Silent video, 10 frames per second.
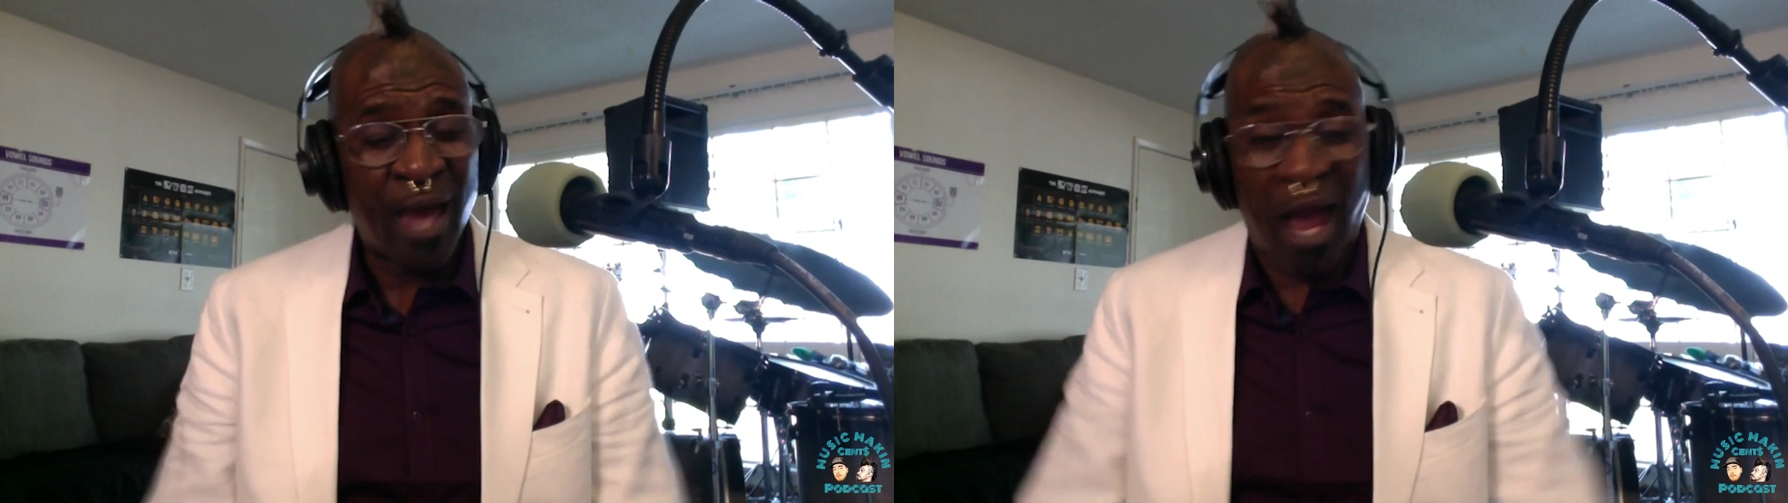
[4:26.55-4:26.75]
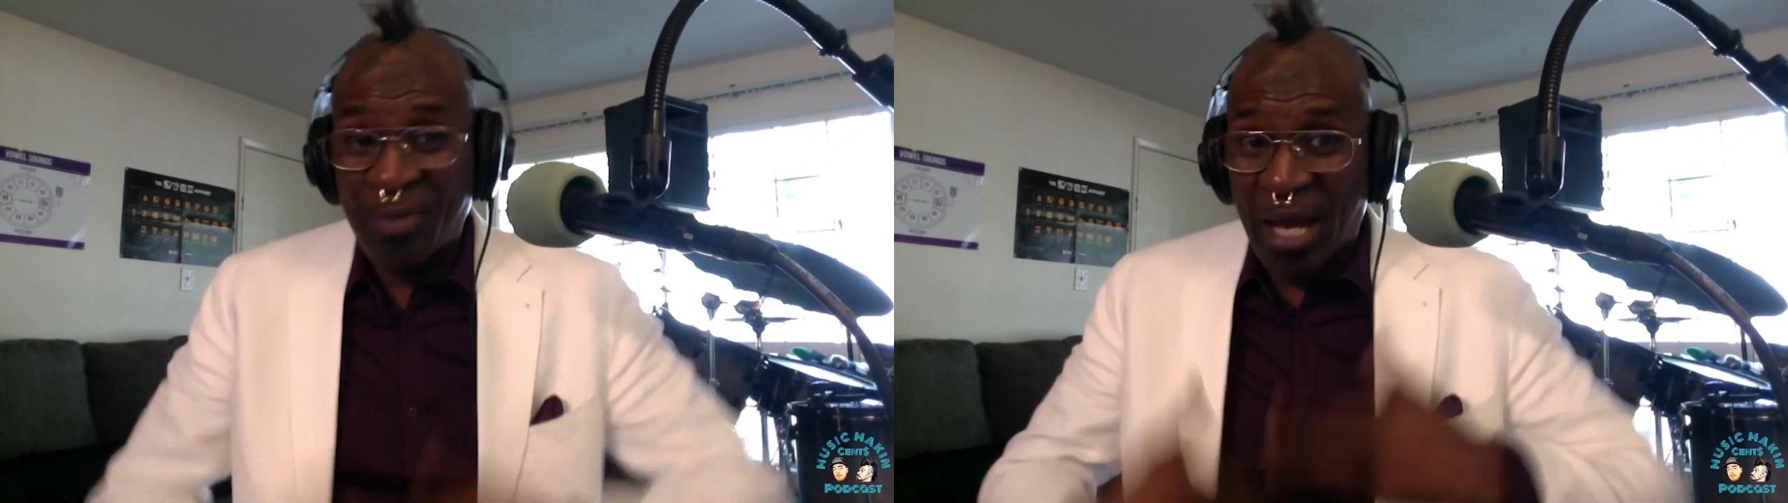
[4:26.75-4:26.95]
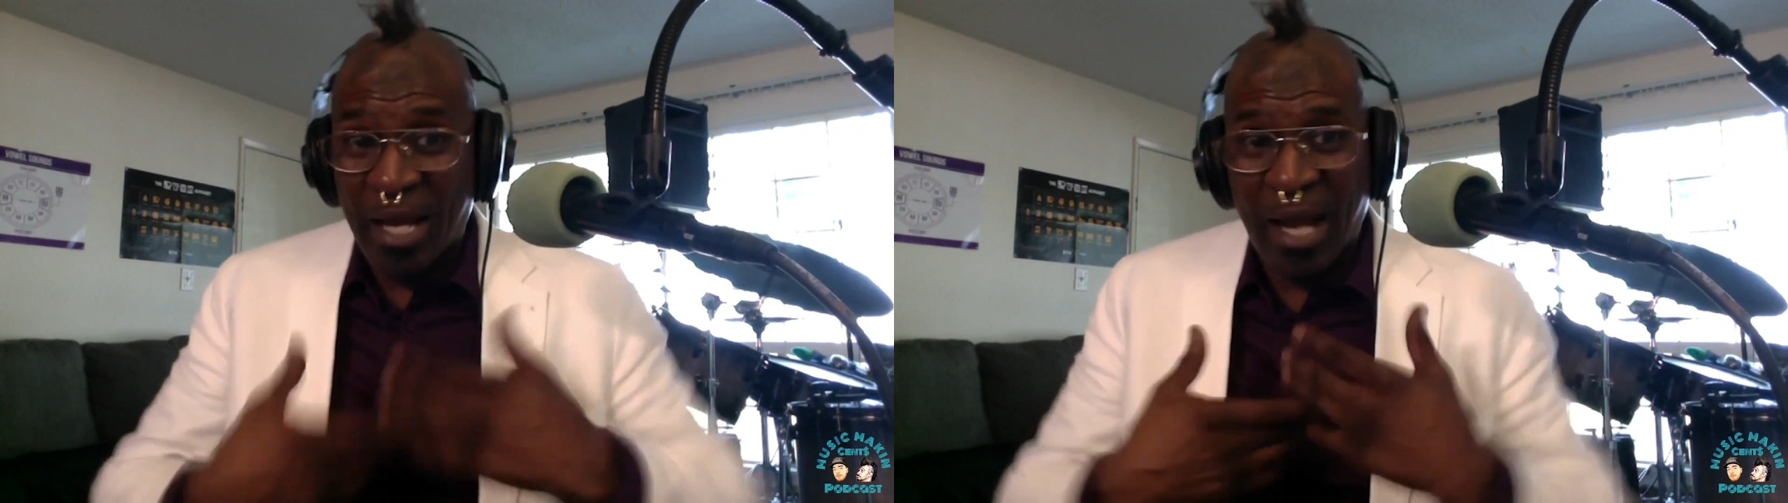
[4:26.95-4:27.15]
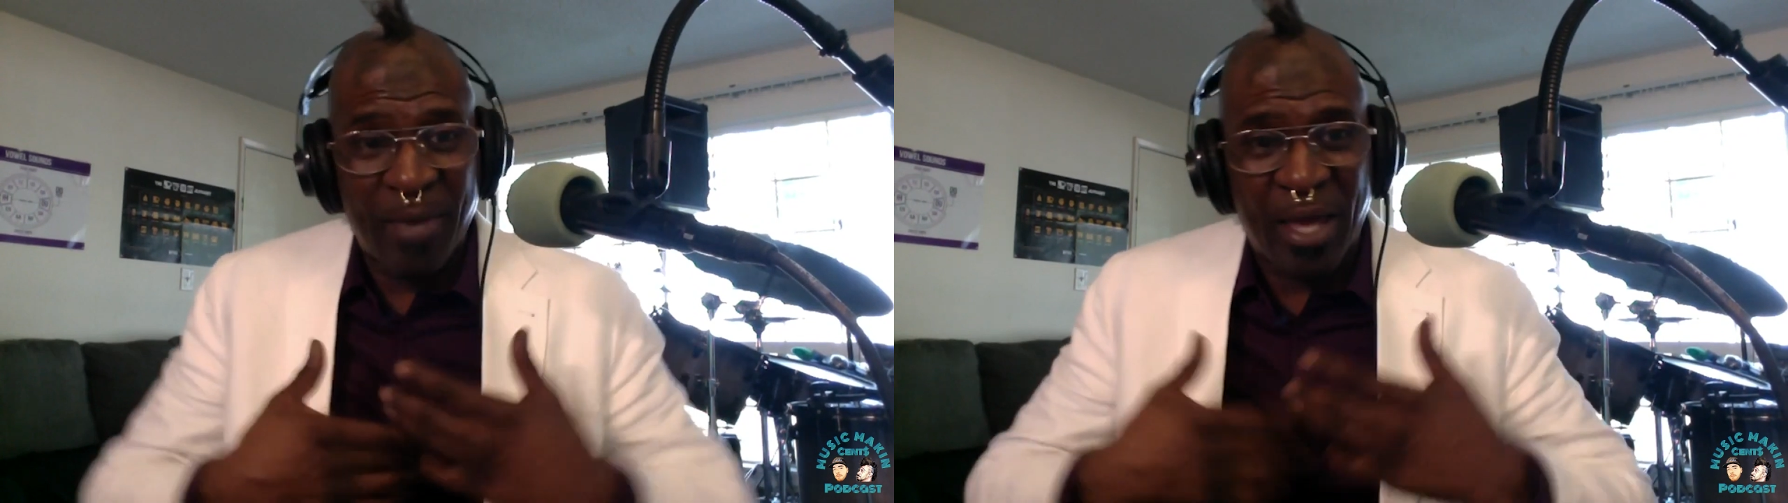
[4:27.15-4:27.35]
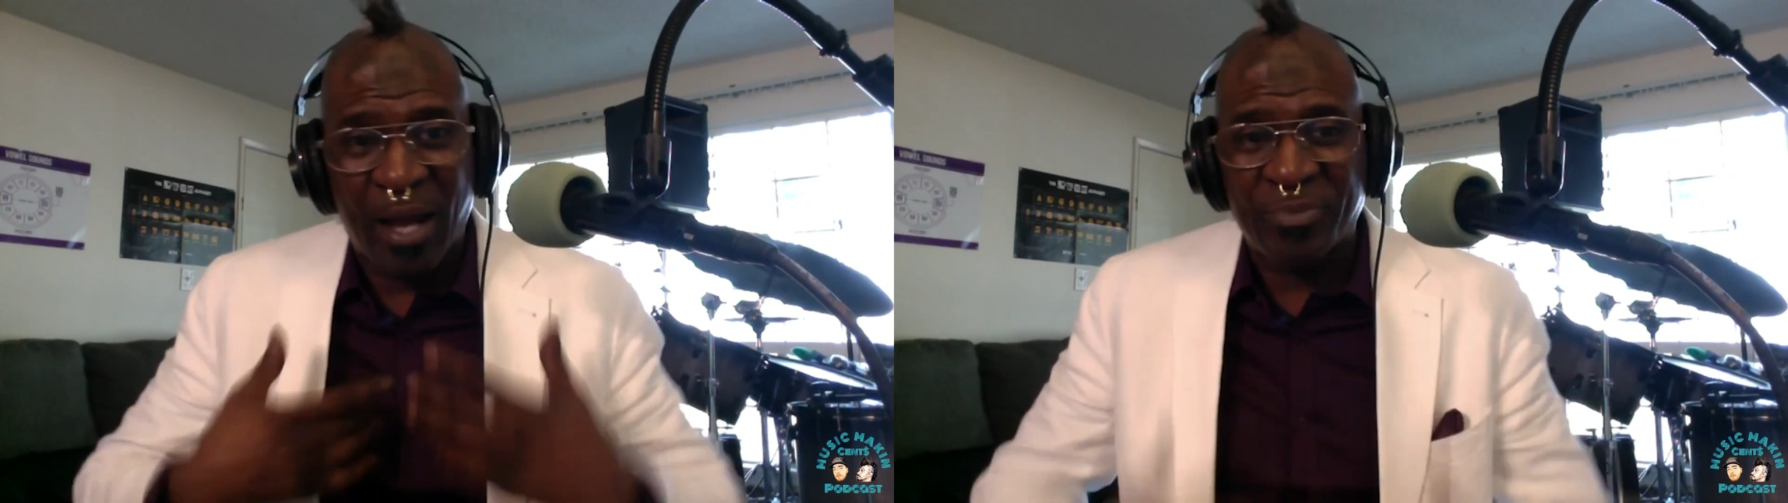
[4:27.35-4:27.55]

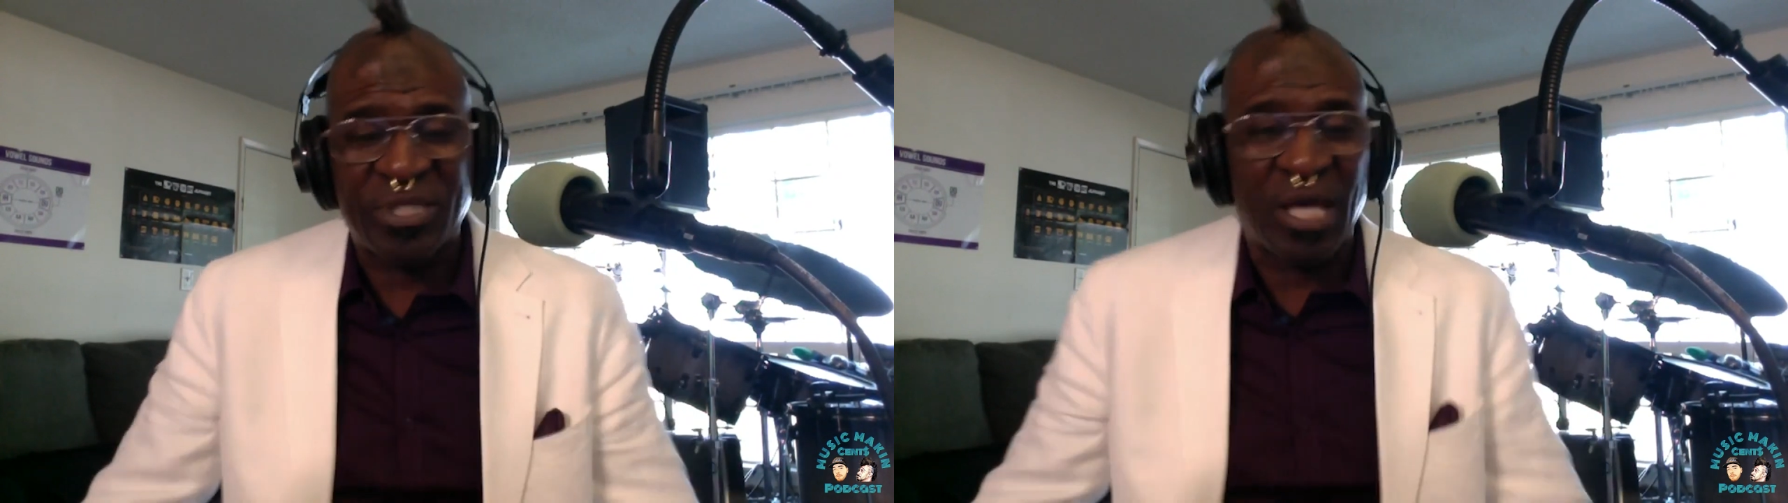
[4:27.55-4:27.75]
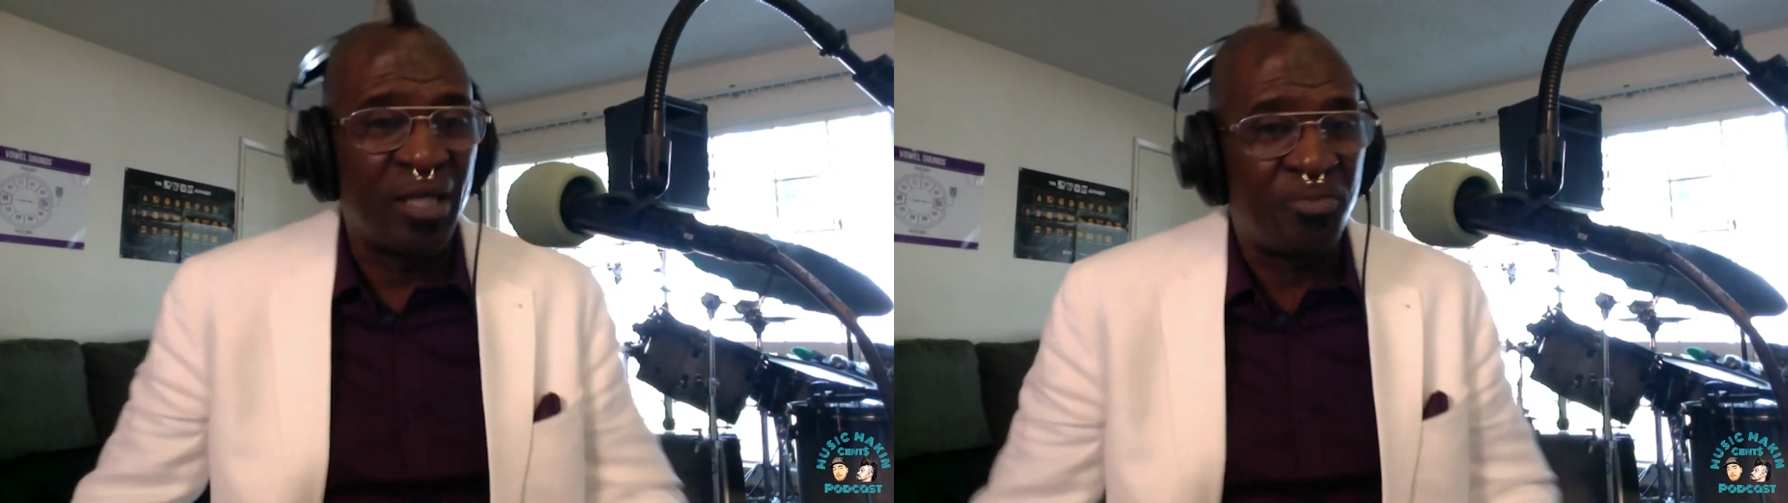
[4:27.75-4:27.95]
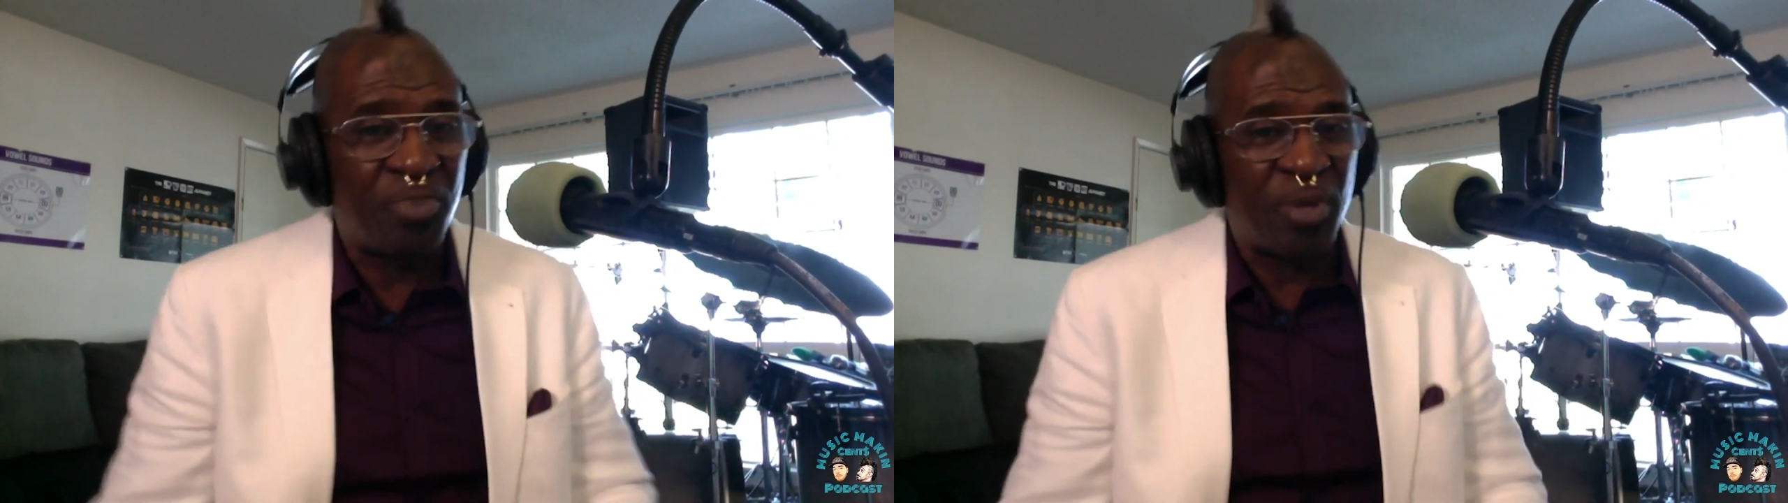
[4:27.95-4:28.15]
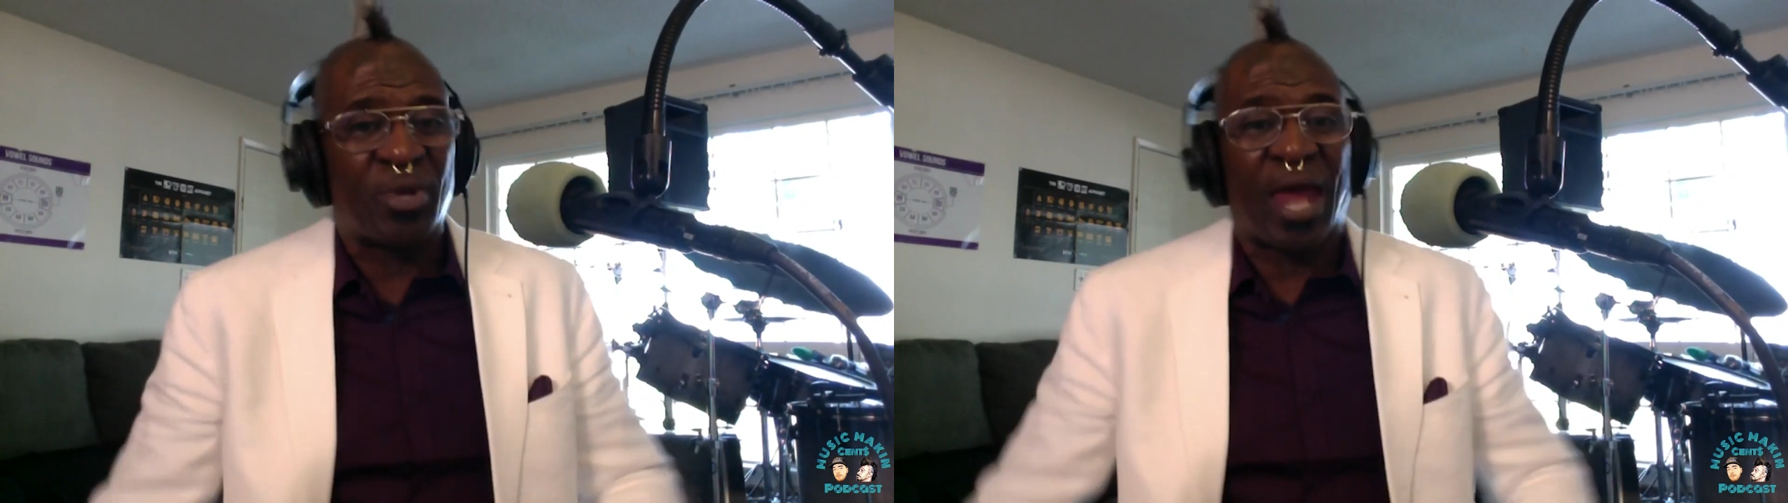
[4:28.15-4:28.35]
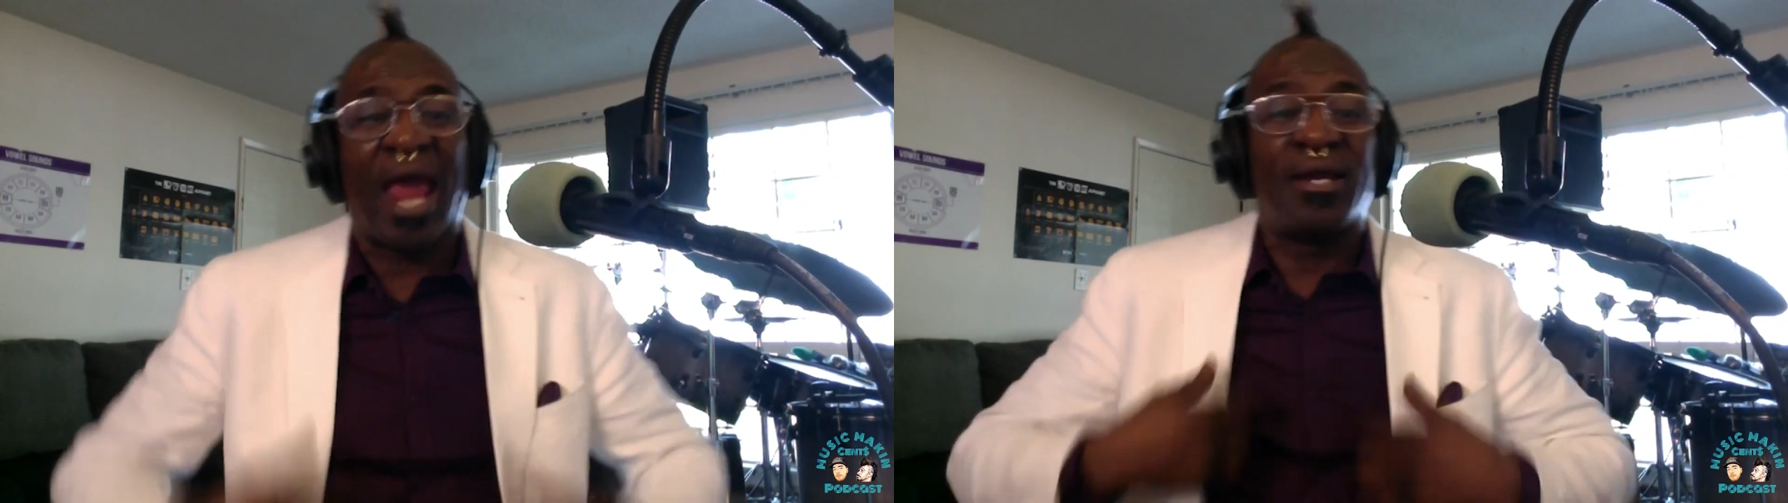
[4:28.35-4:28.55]
I'm telling people that,